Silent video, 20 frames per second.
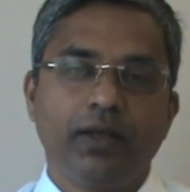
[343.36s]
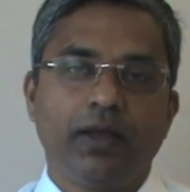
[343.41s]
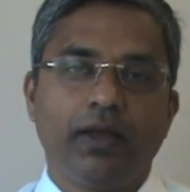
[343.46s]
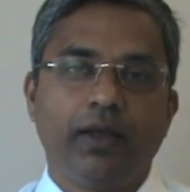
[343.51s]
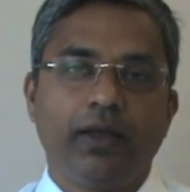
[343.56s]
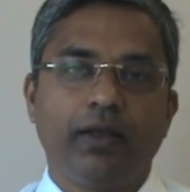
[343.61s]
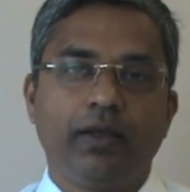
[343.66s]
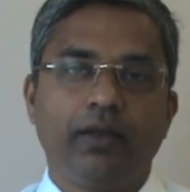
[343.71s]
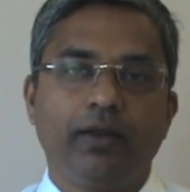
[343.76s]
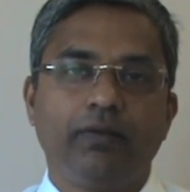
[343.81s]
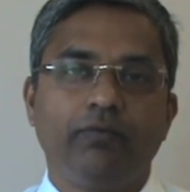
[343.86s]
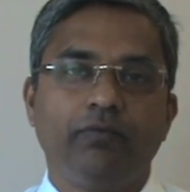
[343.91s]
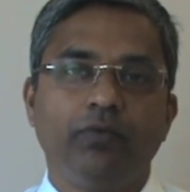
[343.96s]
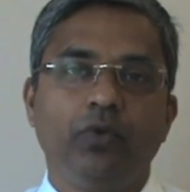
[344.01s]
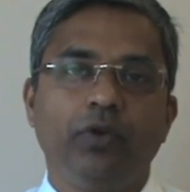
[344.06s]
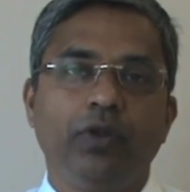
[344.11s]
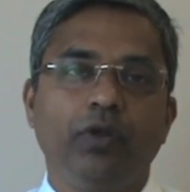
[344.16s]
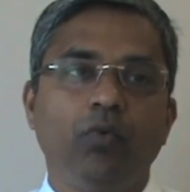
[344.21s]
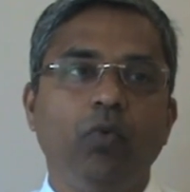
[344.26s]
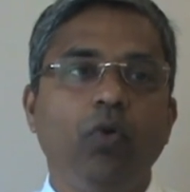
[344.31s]
and
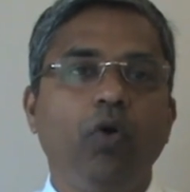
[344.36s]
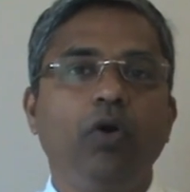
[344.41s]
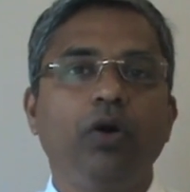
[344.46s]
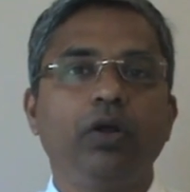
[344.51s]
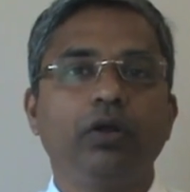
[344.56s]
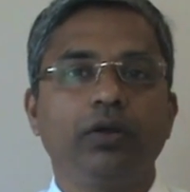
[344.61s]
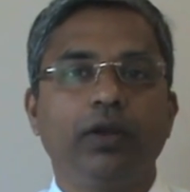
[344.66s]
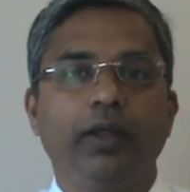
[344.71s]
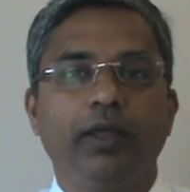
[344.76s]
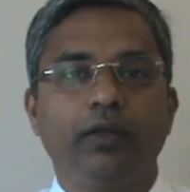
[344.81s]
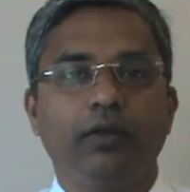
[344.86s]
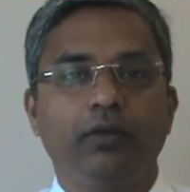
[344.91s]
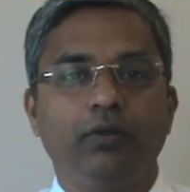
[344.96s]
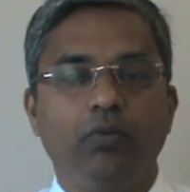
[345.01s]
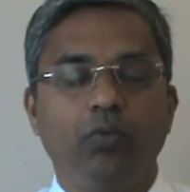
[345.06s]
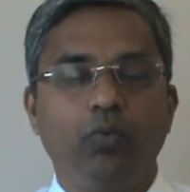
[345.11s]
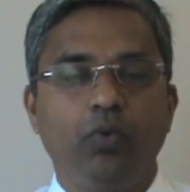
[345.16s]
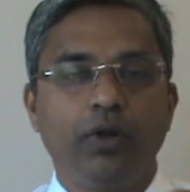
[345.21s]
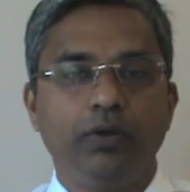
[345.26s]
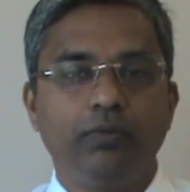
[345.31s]
during war, like,
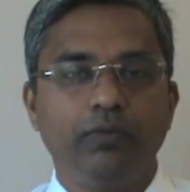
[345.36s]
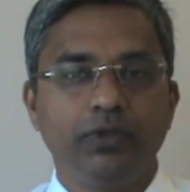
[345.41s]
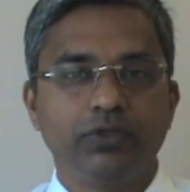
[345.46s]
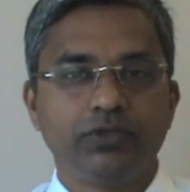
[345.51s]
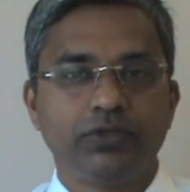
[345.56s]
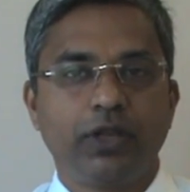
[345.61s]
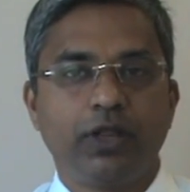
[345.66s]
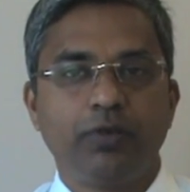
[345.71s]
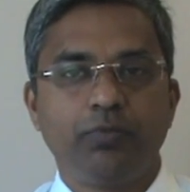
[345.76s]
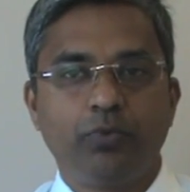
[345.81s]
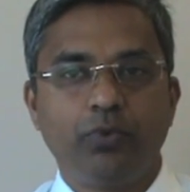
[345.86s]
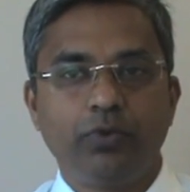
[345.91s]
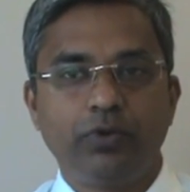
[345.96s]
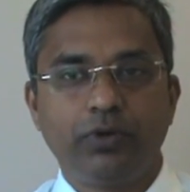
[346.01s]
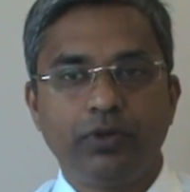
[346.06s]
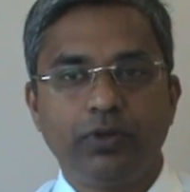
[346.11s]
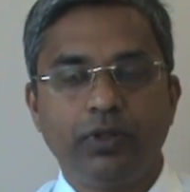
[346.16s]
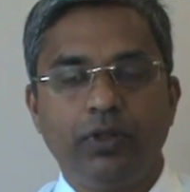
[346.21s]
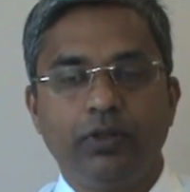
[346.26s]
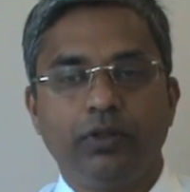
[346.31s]
one will stay
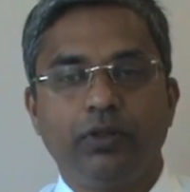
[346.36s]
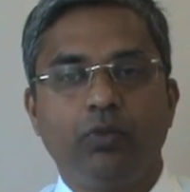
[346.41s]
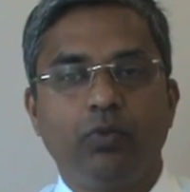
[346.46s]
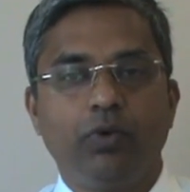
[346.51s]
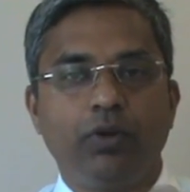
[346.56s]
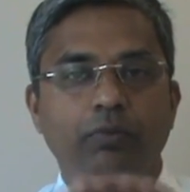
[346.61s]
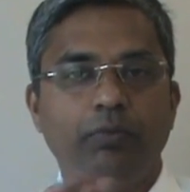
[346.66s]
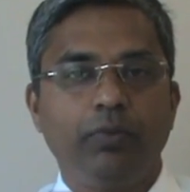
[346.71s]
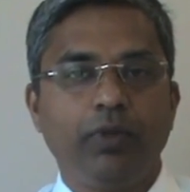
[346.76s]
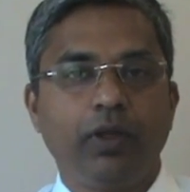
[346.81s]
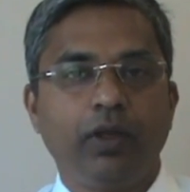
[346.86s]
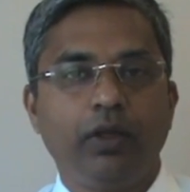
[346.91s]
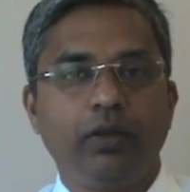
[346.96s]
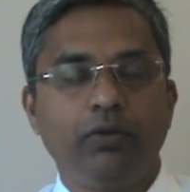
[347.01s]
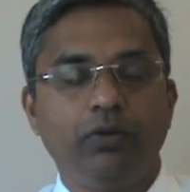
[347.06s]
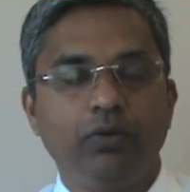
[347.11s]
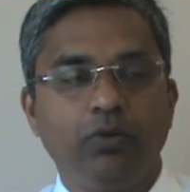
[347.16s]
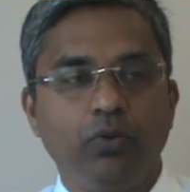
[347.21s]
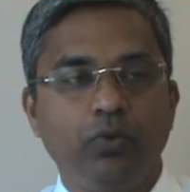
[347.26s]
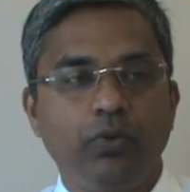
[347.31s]
put, the one
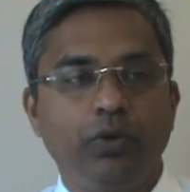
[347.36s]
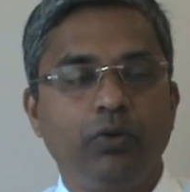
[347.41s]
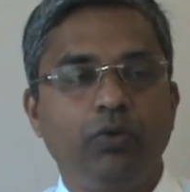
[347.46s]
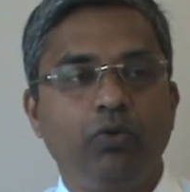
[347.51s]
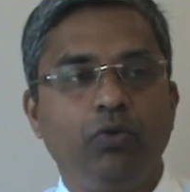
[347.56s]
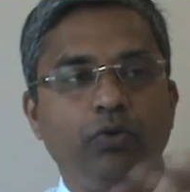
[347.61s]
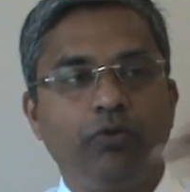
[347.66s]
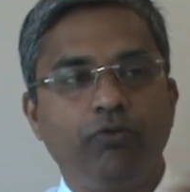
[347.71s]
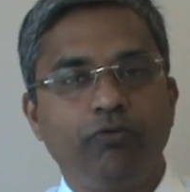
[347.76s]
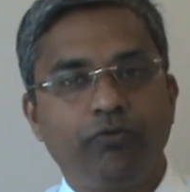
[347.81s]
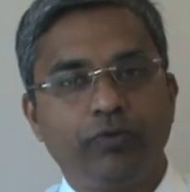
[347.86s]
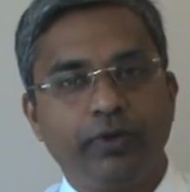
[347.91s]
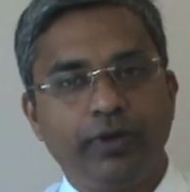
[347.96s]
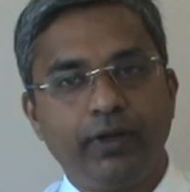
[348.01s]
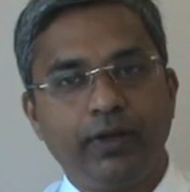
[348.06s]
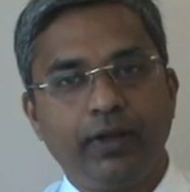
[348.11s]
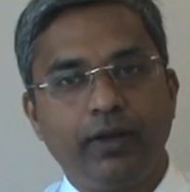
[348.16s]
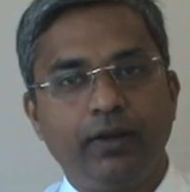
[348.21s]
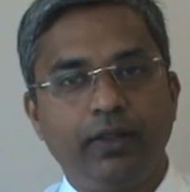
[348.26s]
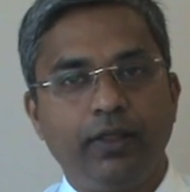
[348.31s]
behind you will go in
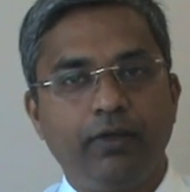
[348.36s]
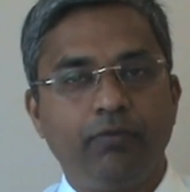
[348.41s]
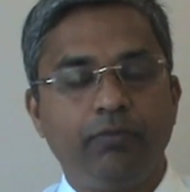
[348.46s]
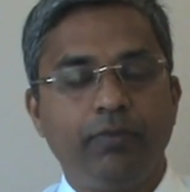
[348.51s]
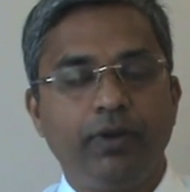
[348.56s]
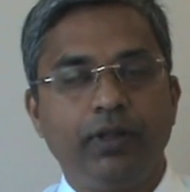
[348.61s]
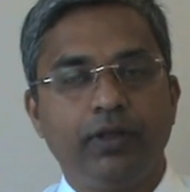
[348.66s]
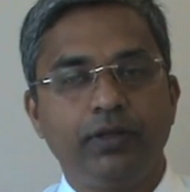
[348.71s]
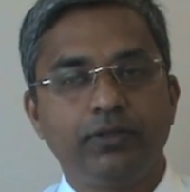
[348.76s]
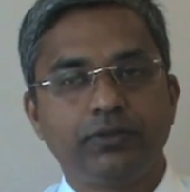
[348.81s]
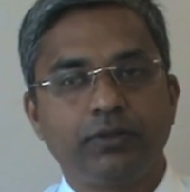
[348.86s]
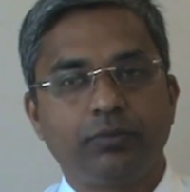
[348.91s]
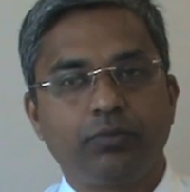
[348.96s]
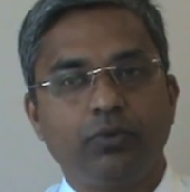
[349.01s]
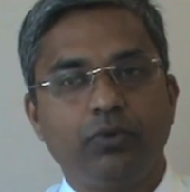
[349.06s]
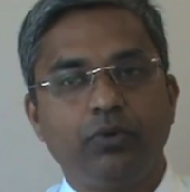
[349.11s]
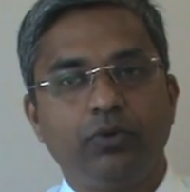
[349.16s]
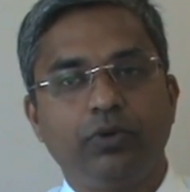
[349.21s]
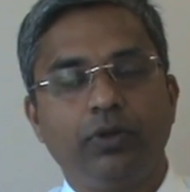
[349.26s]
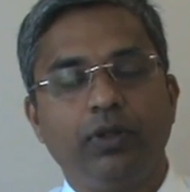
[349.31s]
front and give medical
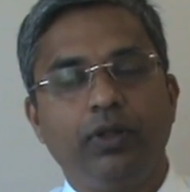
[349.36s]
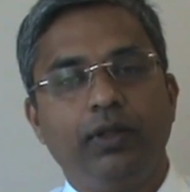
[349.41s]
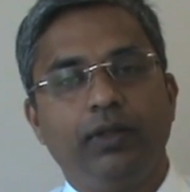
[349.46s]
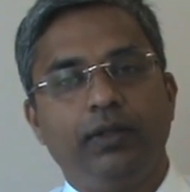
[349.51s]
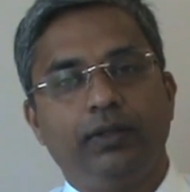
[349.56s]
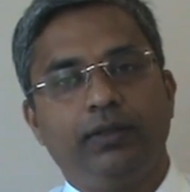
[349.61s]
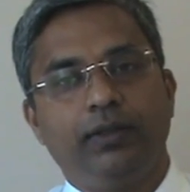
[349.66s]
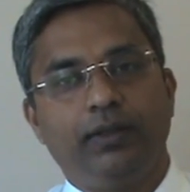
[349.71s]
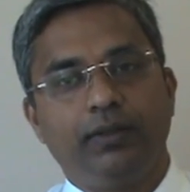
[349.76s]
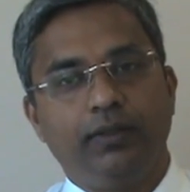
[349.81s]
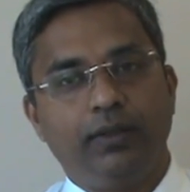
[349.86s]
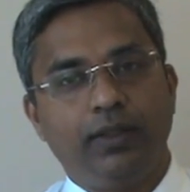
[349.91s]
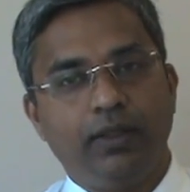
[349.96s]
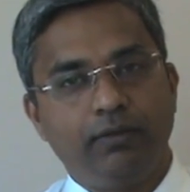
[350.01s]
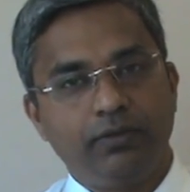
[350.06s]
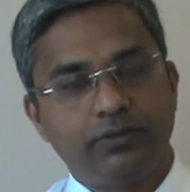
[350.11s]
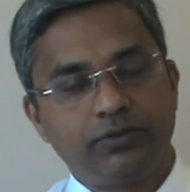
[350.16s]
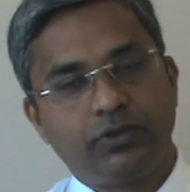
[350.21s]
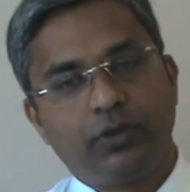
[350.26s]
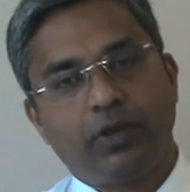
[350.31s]
support, then
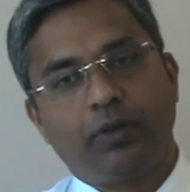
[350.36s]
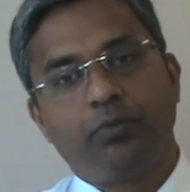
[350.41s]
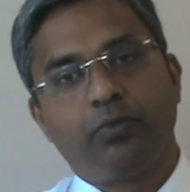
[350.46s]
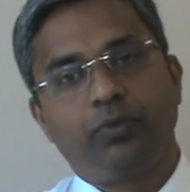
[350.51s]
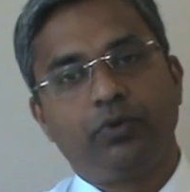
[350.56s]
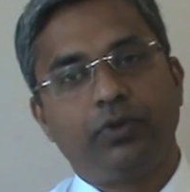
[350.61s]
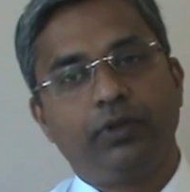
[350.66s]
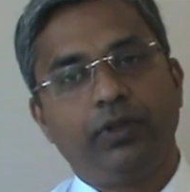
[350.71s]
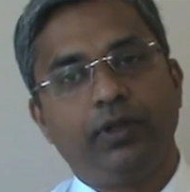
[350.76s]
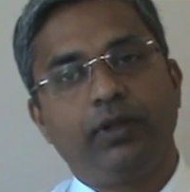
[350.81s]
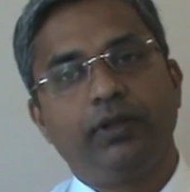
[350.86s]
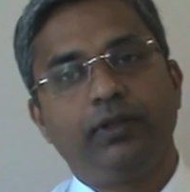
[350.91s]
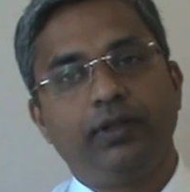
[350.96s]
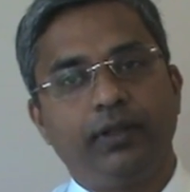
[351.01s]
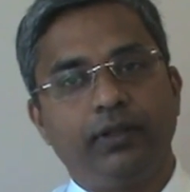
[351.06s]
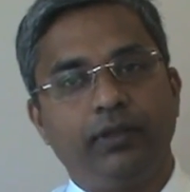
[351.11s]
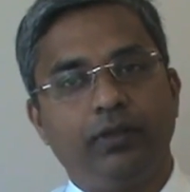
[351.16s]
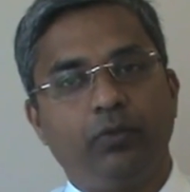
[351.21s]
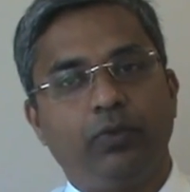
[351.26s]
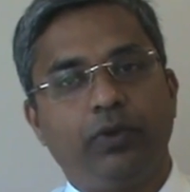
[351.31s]
they will stay put there,
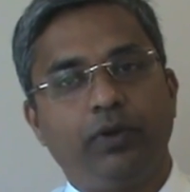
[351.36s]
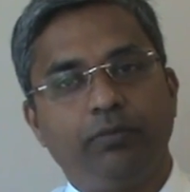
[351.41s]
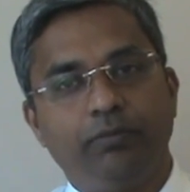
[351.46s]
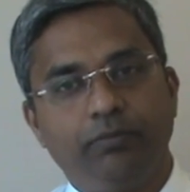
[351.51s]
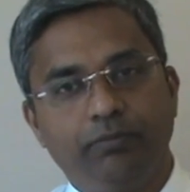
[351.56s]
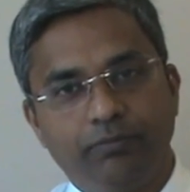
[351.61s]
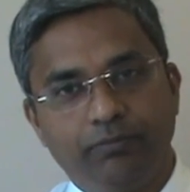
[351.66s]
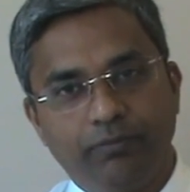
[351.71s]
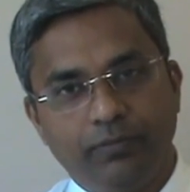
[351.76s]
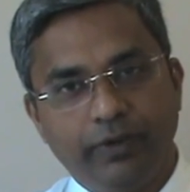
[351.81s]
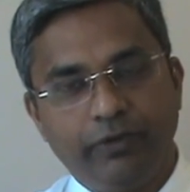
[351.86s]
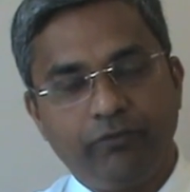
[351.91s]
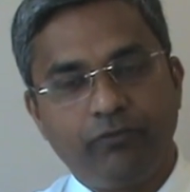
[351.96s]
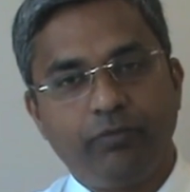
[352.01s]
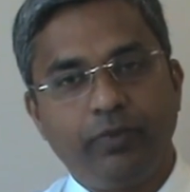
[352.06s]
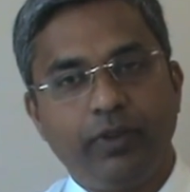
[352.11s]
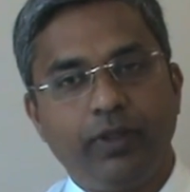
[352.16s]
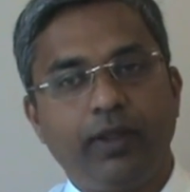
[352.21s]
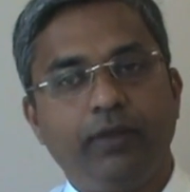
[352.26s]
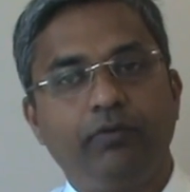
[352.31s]
then the one
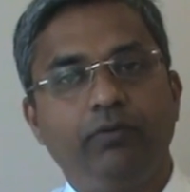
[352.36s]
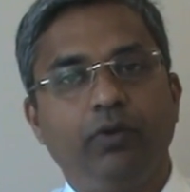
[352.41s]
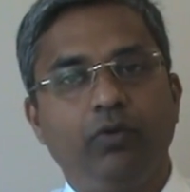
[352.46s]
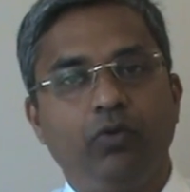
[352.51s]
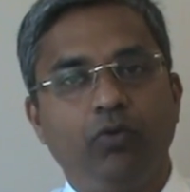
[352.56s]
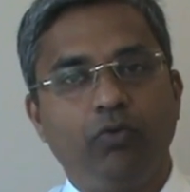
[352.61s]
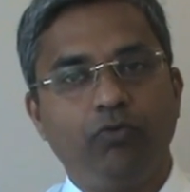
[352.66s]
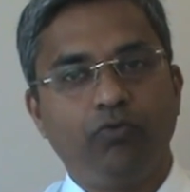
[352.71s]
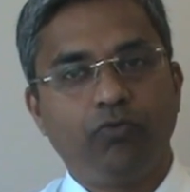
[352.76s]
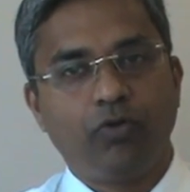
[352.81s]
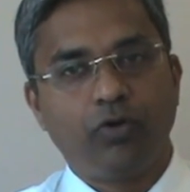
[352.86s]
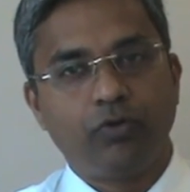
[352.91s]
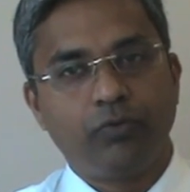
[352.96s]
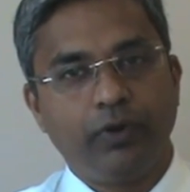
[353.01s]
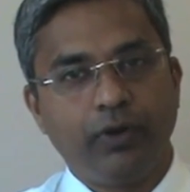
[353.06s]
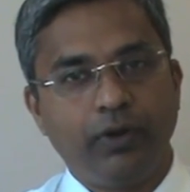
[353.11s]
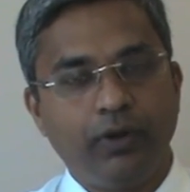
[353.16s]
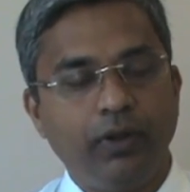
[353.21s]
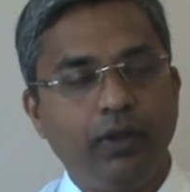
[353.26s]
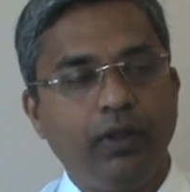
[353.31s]
left behind will go
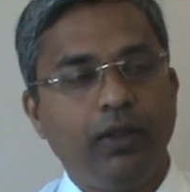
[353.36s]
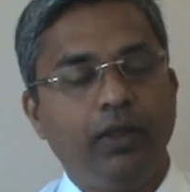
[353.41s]
forward.